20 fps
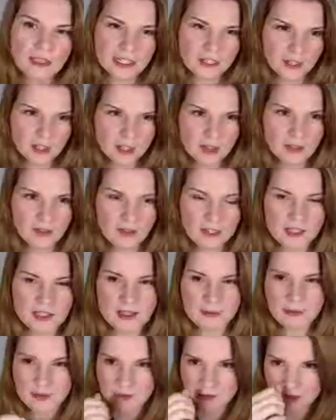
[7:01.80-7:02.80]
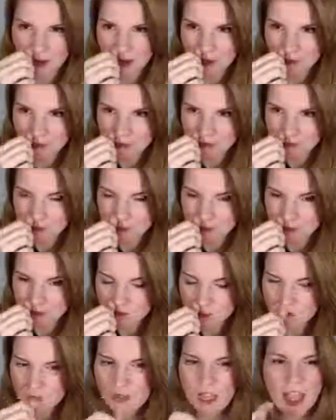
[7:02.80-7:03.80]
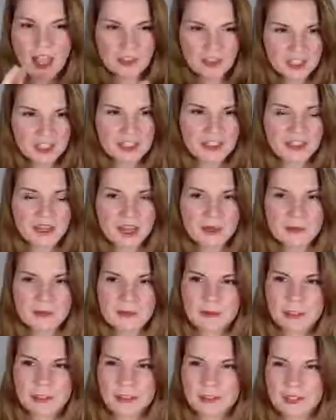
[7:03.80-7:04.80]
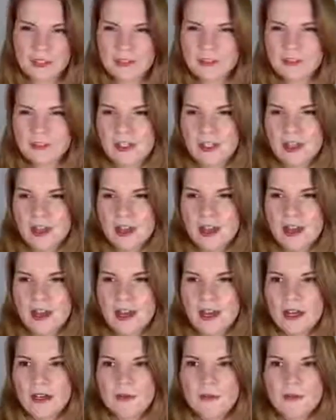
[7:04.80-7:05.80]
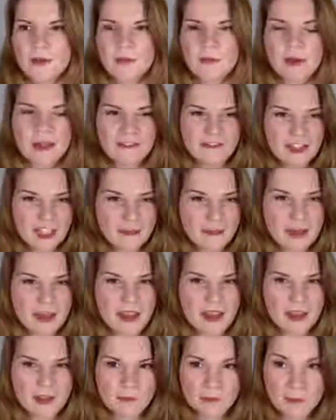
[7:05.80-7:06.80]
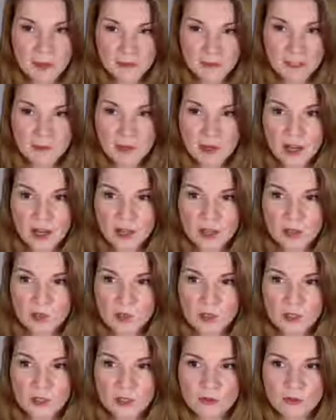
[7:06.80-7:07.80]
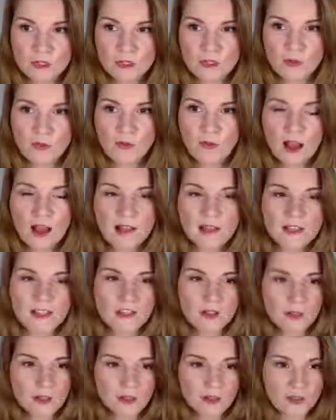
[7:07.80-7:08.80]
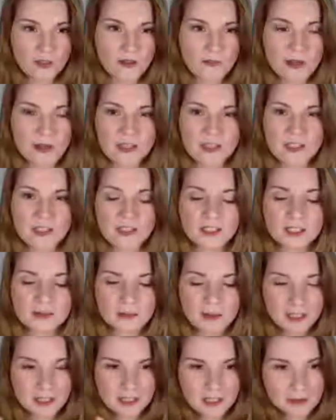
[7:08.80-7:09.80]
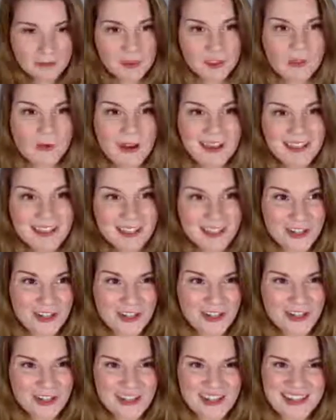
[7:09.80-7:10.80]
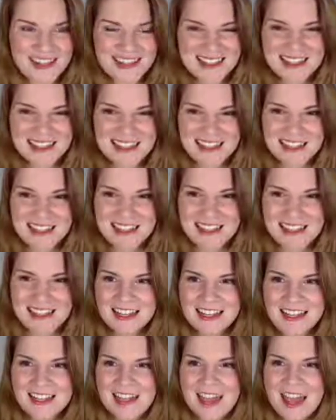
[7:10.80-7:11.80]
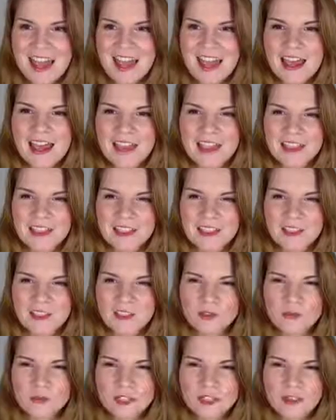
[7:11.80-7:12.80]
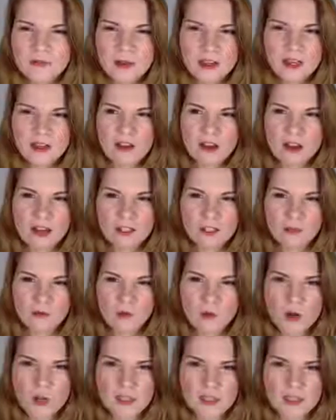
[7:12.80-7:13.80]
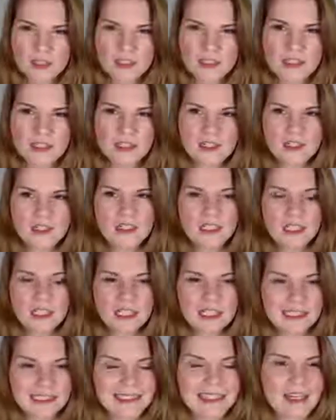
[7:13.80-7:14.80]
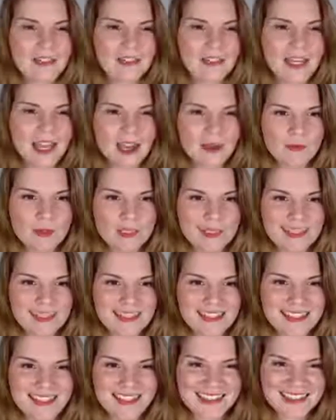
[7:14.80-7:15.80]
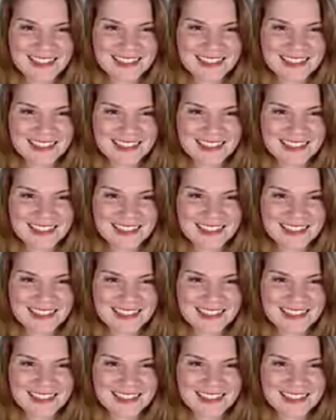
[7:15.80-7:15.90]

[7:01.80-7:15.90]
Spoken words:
here's another example of that. At this time in my life, my Facebook ads weren't doing so well, and so I used the pendulum in a similar way that I showed you that I did today. And the wisdom I got was clean out the cabinets.